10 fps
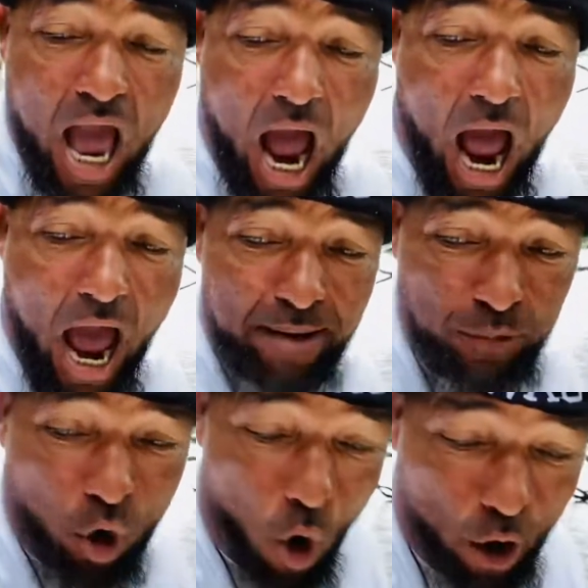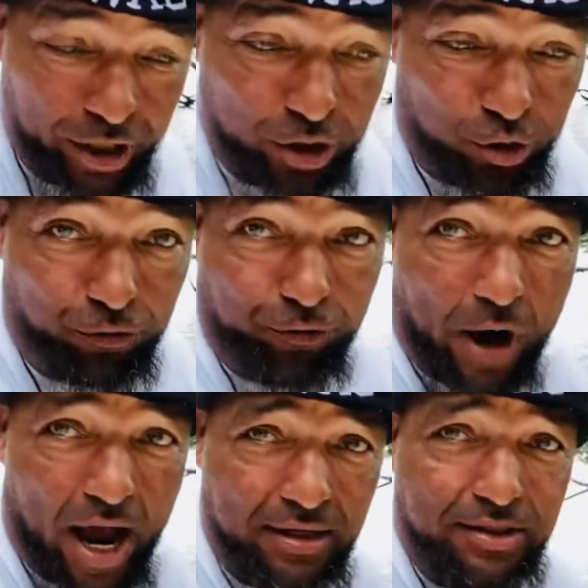I'm going to
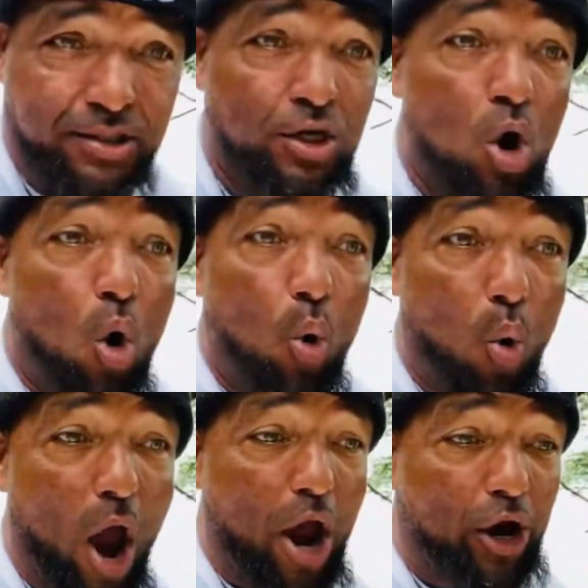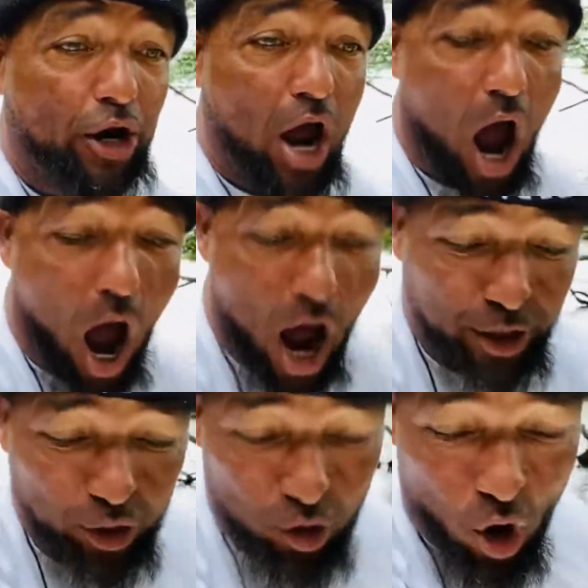France. Where are
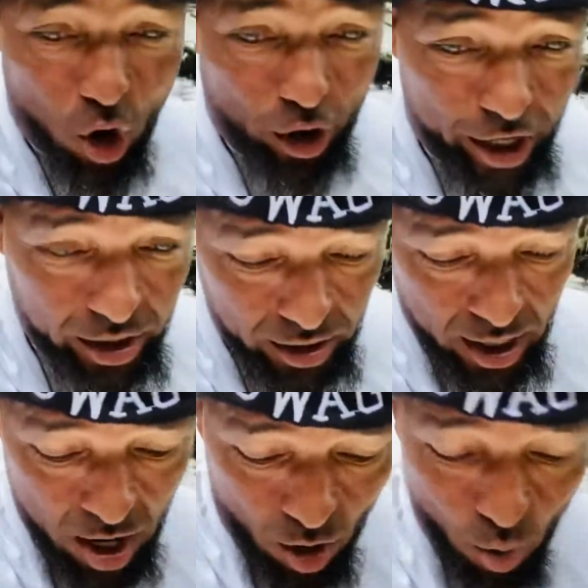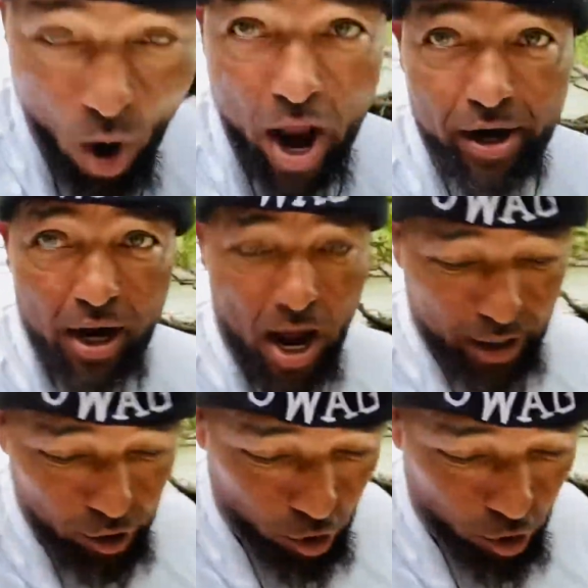you going? Where are you